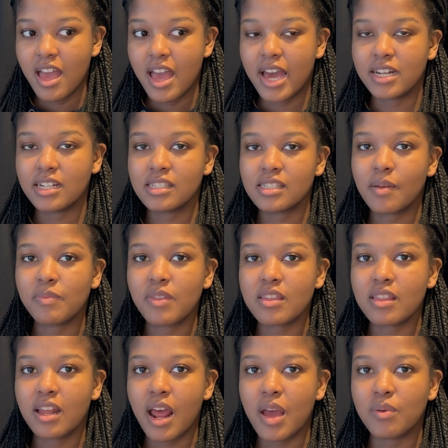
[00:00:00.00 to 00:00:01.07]
And it's something
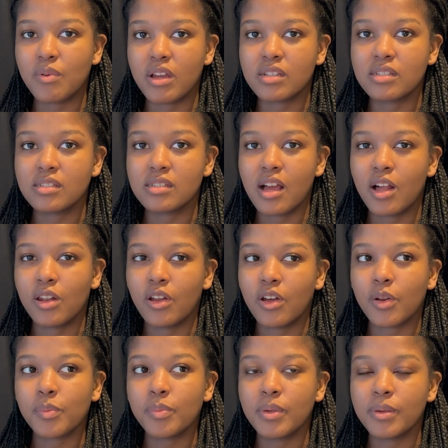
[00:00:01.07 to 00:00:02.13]
that I wish a lot
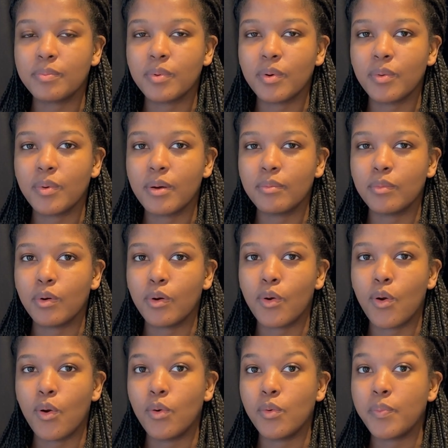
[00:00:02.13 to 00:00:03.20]
of people were more
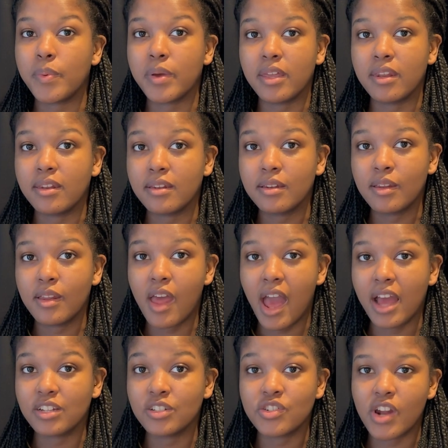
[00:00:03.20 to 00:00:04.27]
open
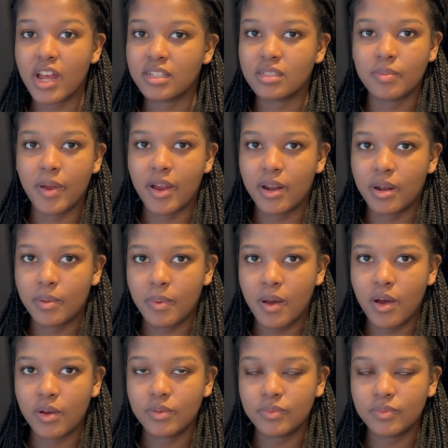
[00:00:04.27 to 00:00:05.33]
and transparent
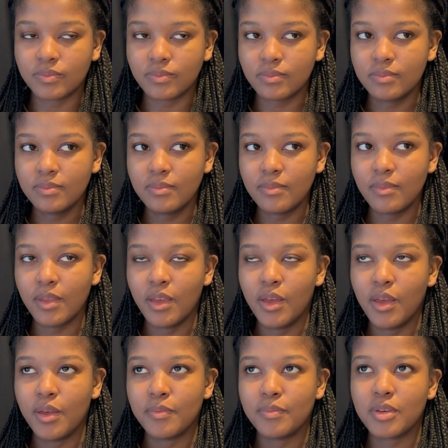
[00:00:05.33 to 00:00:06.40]
about,
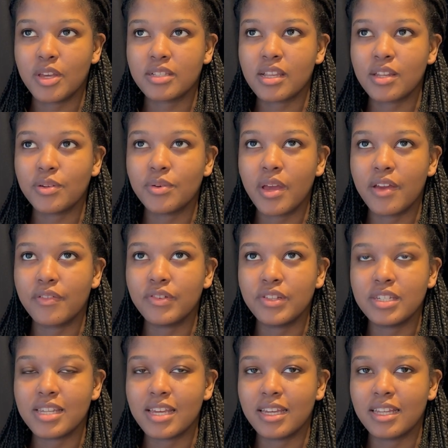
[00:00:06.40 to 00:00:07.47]
because I know every
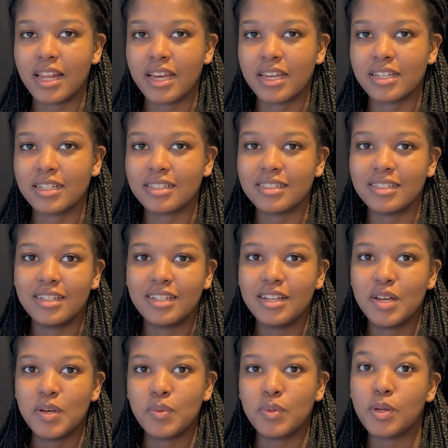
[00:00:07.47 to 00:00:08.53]
day, like,
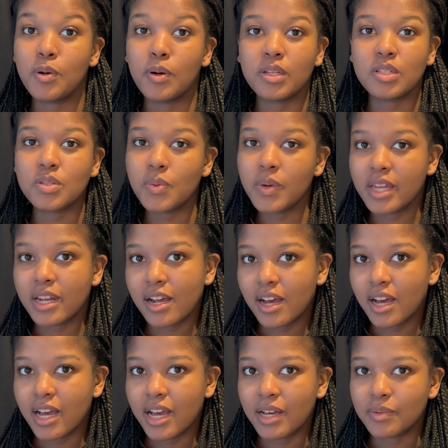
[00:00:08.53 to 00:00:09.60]
we go on
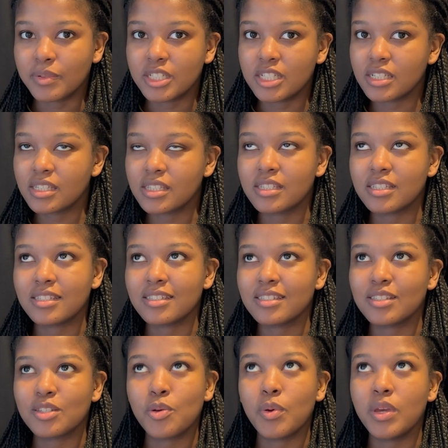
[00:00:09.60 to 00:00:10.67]
Twitter, we just
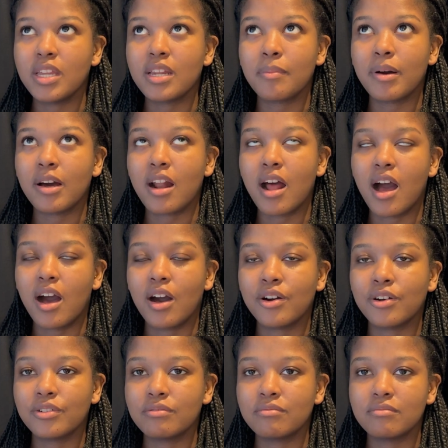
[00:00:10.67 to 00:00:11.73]
tweet about
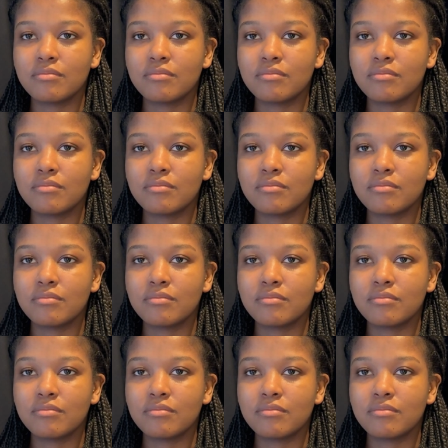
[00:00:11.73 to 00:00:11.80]
how